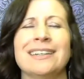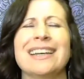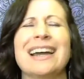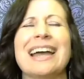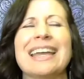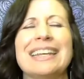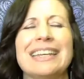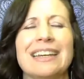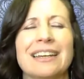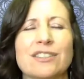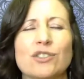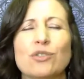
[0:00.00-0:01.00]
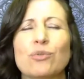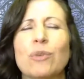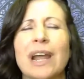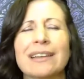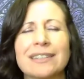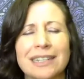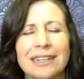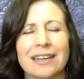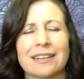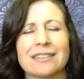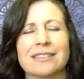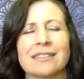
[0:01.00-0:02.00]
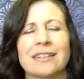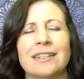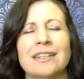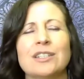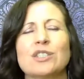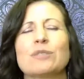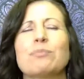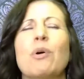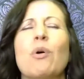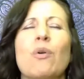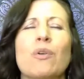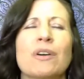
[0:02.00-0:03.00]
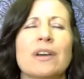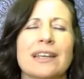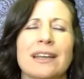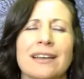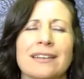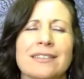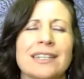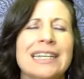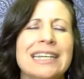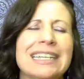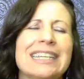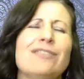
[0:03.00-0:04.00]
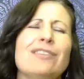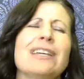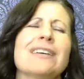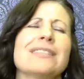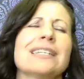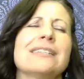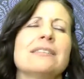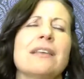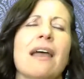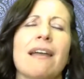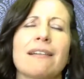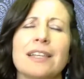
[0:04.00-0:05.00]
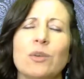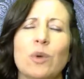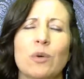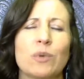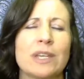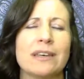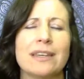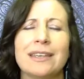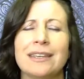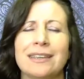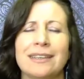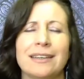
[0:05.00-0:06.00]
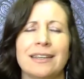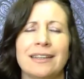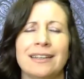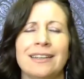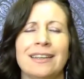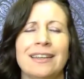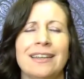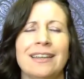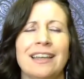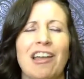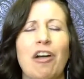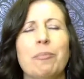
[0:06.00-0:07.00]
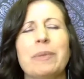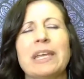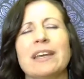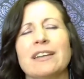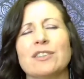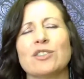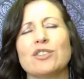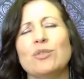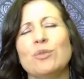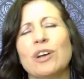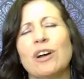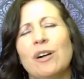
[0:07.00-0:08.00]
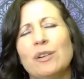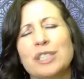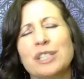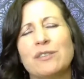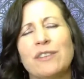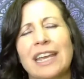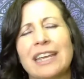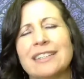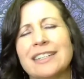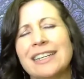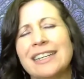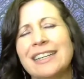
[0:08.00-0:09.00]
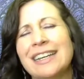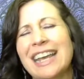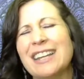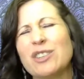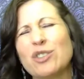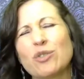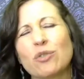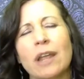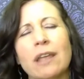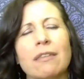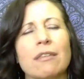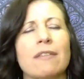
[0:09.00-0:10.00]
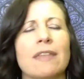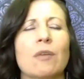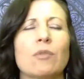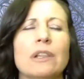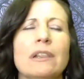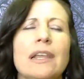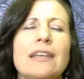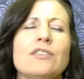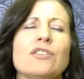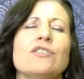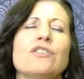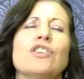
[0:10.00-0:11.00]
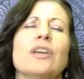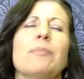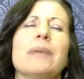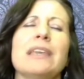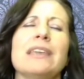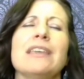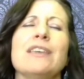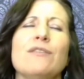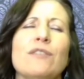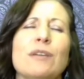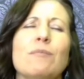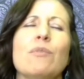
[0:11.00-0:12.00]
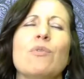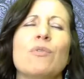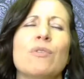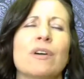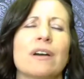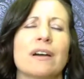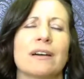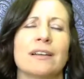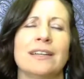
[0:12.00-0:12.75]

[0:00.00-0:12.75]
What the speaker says: guiding us, directing us, supporting us, giving us exactly what we need, helping us to cultivate and strengthen that relationship even more.